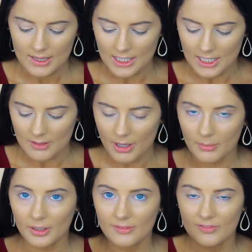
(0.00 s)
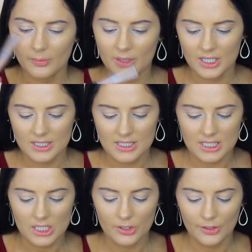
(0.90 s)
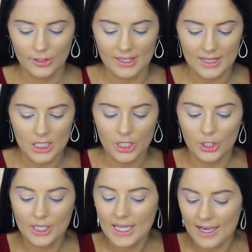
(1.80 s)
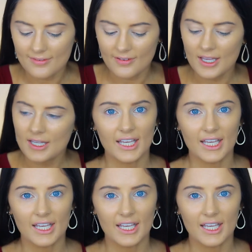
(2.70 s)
the Madbelline Fit Me concealer in the color Cafe,